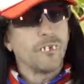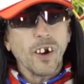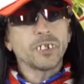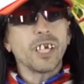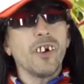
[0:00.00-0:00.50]

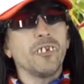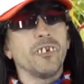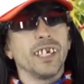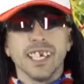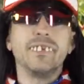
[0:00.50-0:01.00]
First off,
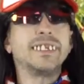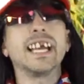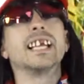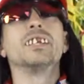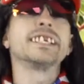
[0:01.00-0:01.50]
let me
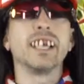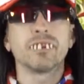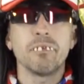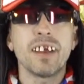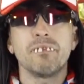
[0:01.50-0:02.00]
tell you a little
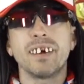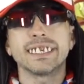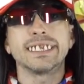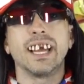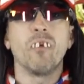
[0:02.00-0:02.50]
something about
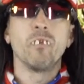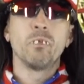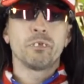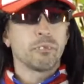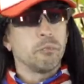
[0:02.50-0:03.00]
myself.
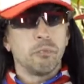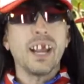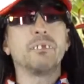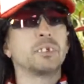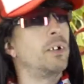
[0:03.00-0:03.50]

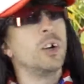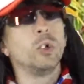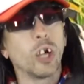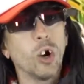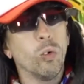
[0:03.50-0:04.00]
My name is
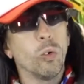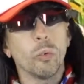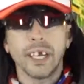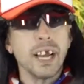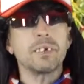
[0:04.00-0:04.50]
Boudreaux,
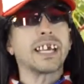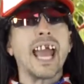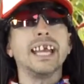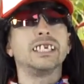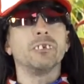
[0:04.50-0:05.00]
and I'm a
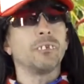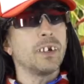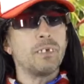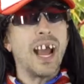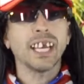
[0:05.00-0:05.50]
Cajun
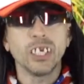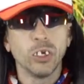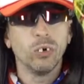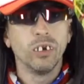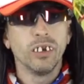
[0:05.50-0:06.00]
from the
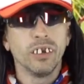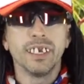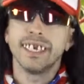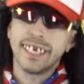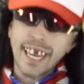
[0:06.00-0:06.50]
Bayou.
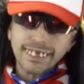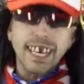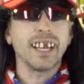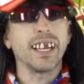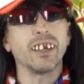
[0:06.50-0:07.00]
That's
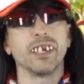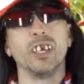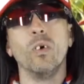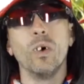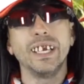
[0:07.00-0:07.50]
down there in
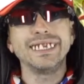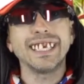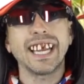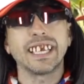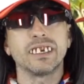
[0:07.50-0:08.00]

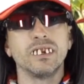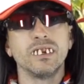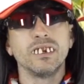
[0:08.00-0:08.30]
Louisiana.